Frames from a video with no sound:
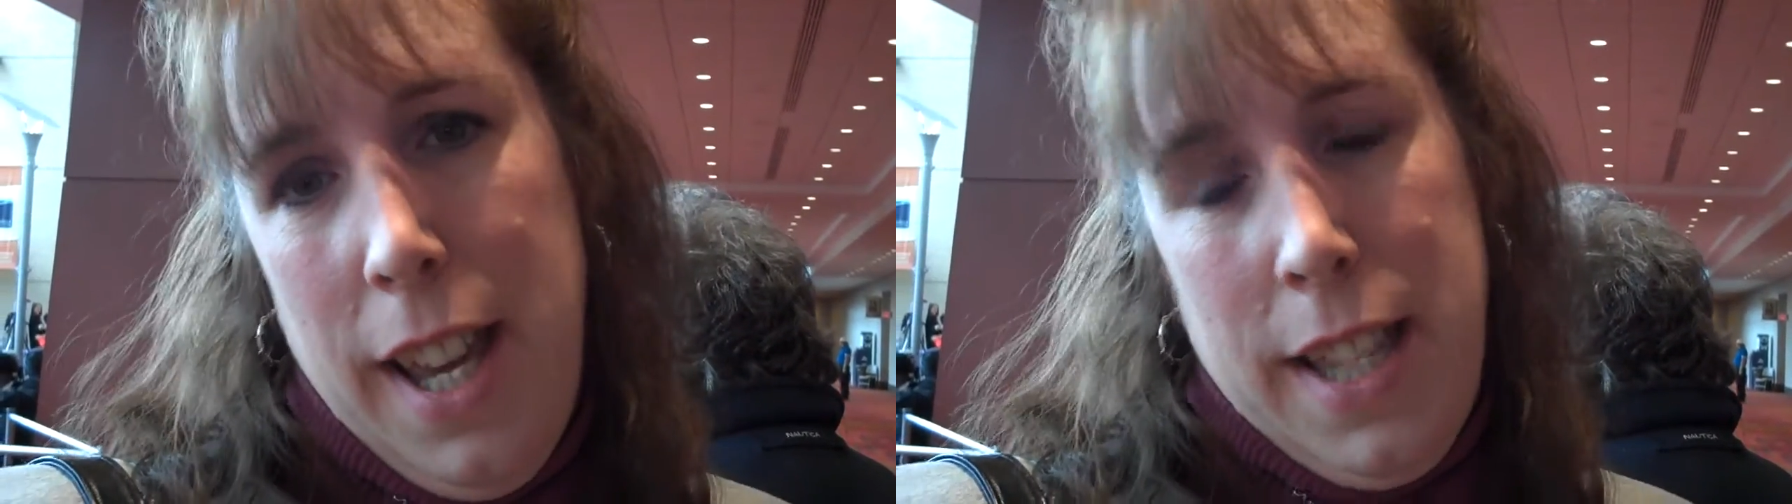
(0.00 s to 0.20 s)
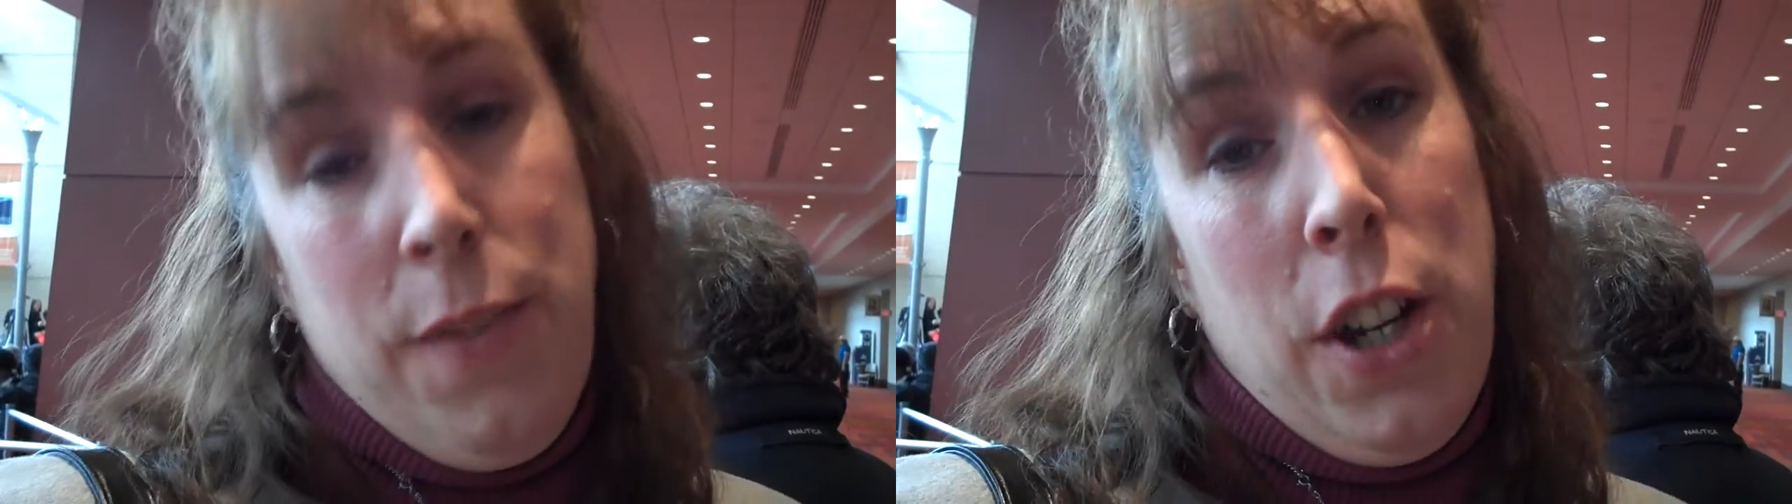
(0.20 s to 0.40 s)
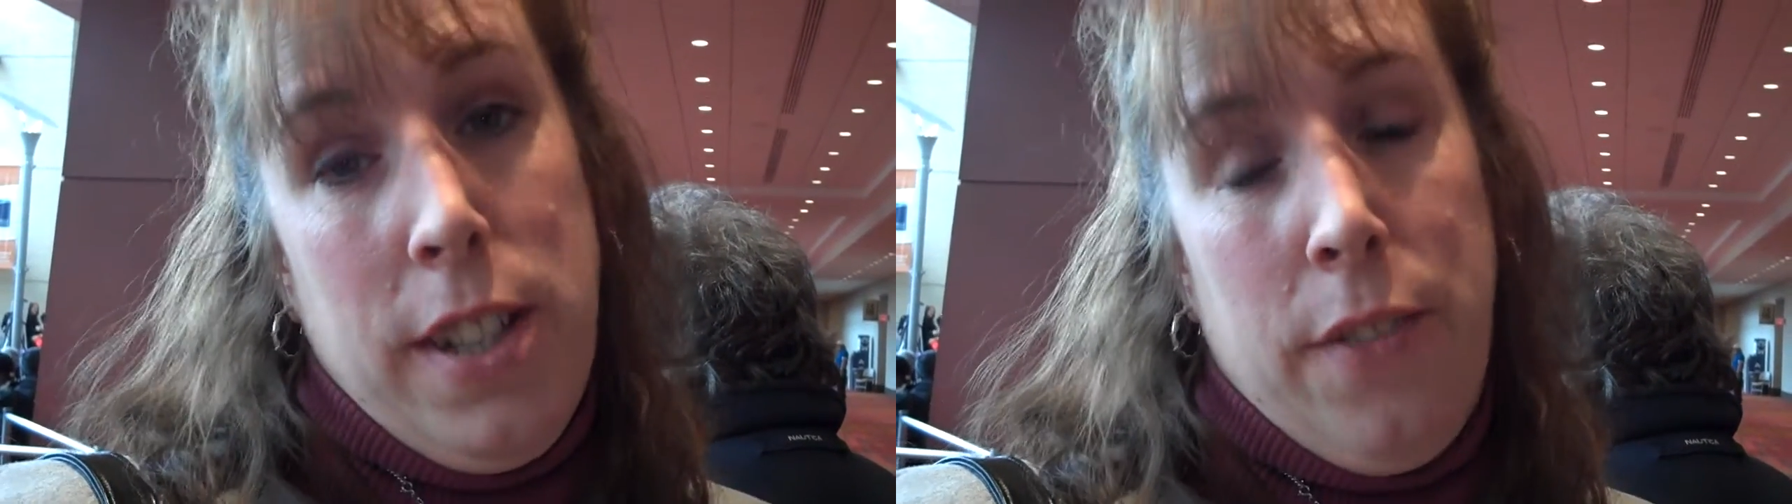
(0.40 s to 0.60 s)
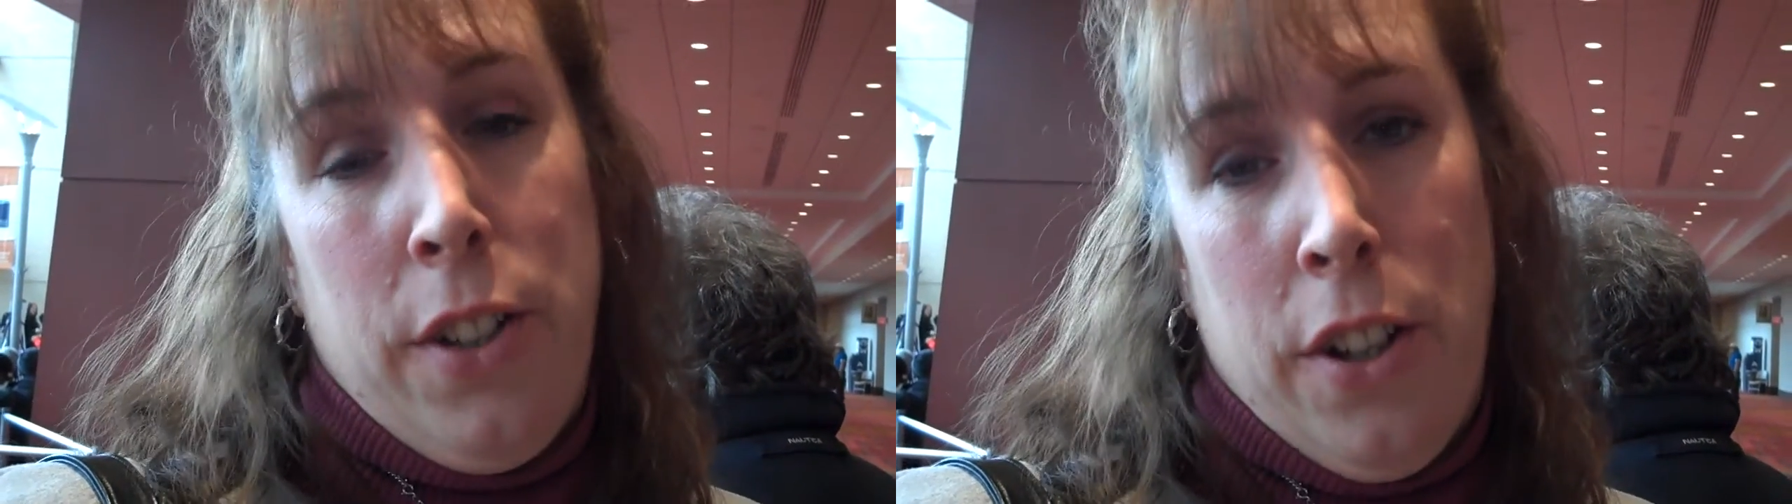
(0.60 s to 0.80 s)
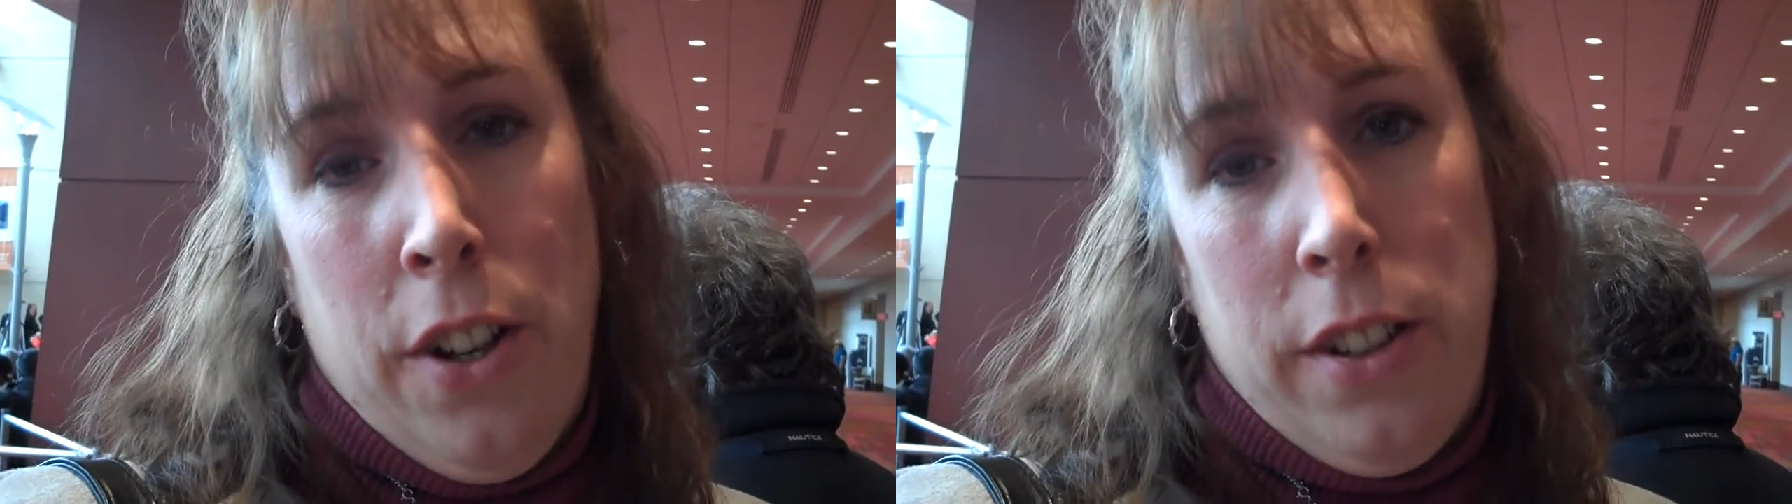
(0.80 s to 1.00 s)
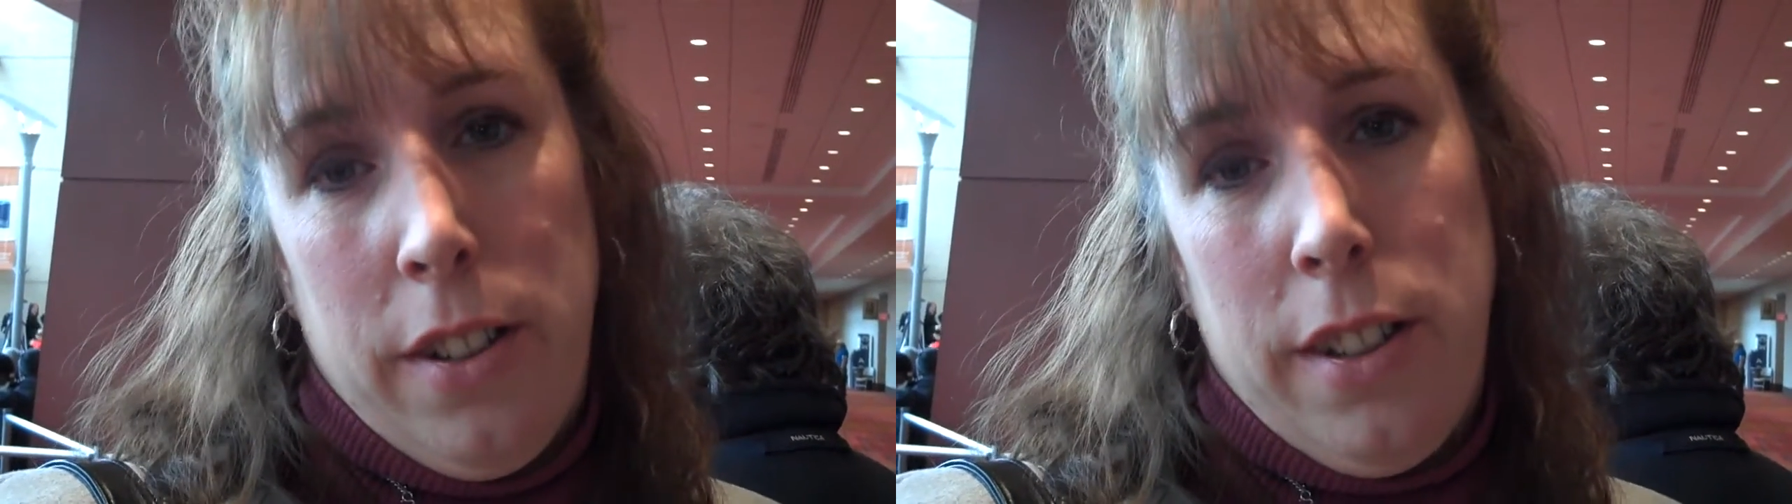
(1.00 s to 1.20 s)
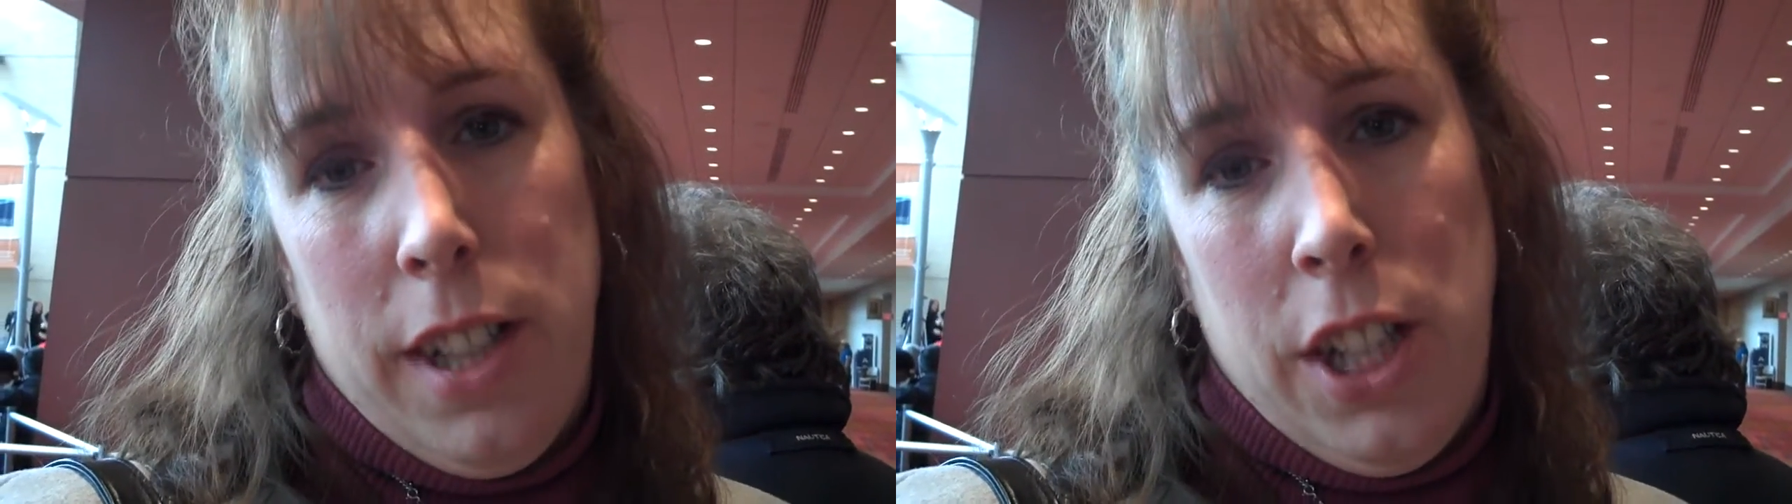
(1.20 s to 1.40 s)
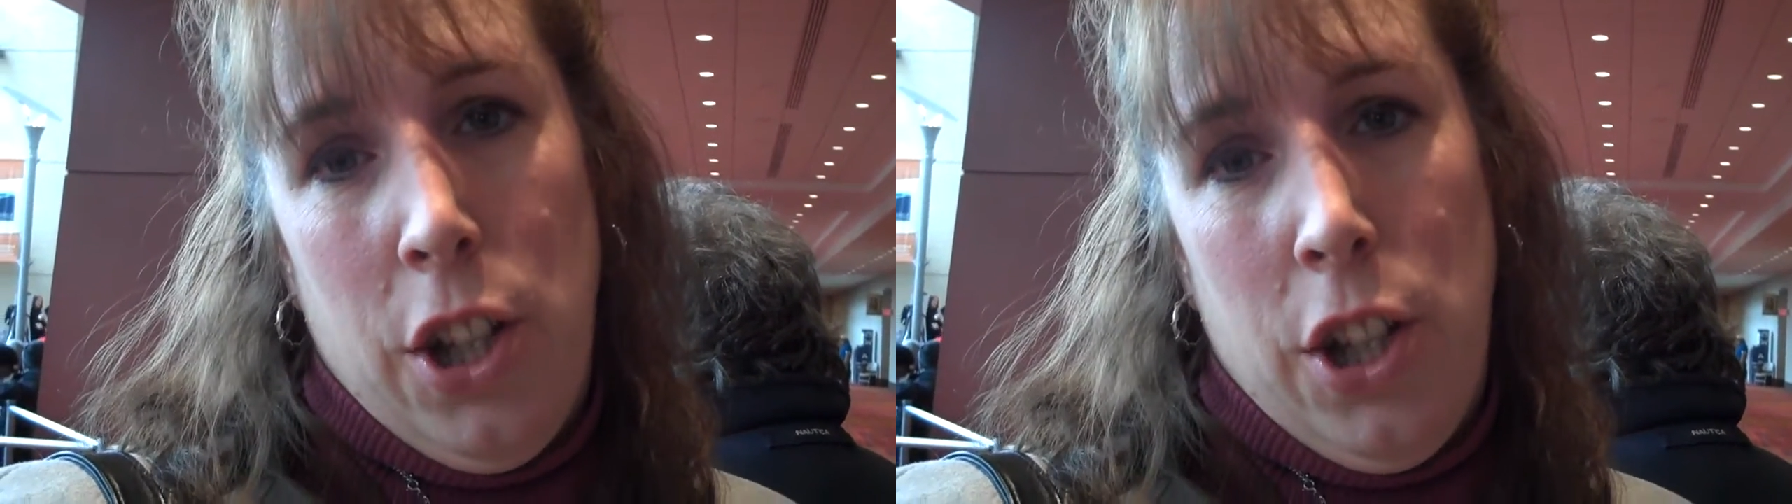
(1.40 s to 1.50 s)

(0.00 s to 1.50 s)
it's very difficult. You